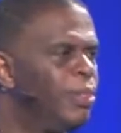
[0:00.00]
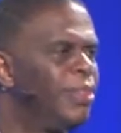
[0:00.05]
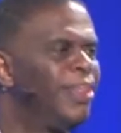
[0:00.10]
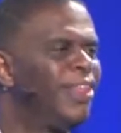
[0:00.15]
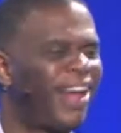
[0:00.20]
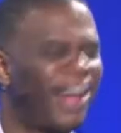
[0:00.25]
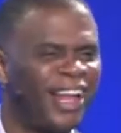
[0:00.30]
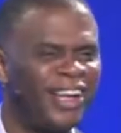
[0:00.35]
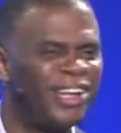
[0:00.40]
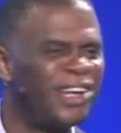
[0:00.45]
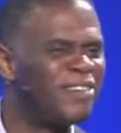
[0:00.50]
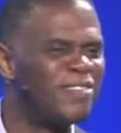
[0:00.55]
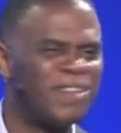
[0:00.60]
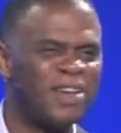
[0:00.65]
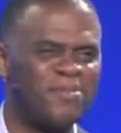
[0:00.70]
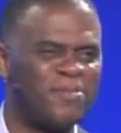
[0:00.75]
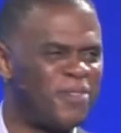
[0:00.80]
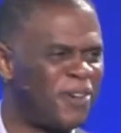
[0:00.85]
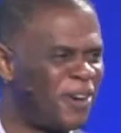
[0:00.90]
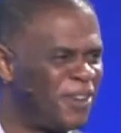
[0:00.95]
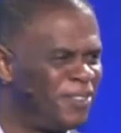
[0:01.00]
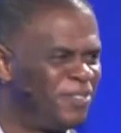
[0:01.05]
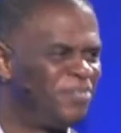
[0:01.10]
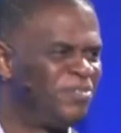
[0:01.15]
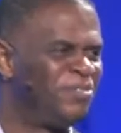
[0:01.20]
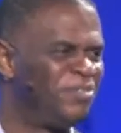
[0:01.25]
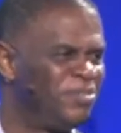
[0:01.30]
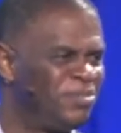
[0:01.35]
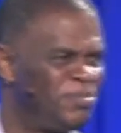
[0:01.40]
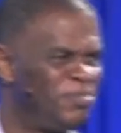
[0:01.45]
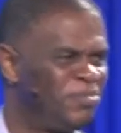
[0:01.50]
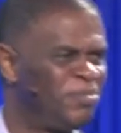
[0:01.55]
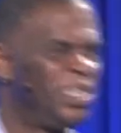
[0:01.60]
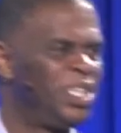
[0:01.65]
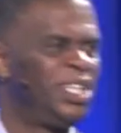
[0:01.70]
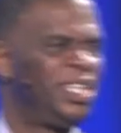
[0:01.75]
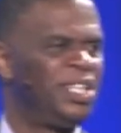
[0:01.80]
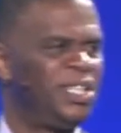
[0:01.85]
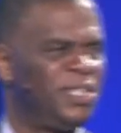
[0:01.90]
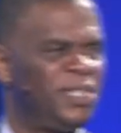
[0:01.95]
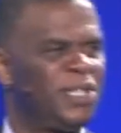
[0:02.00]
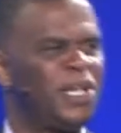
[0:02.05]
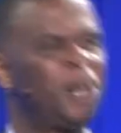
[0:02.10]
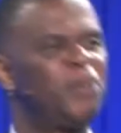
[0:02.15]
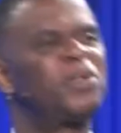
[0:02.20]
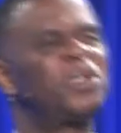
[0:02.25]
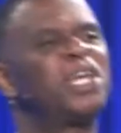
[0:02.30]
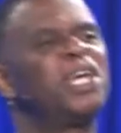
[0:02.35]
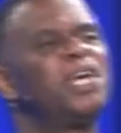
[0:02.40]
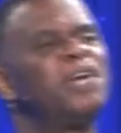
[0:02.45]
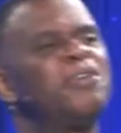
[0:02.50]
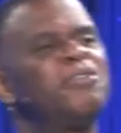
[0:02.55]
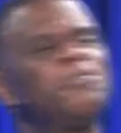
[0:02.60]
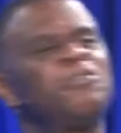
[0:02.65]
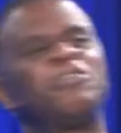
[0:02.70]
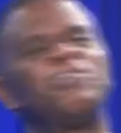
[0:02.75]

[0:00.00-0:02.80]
I love that part. I'm going to give,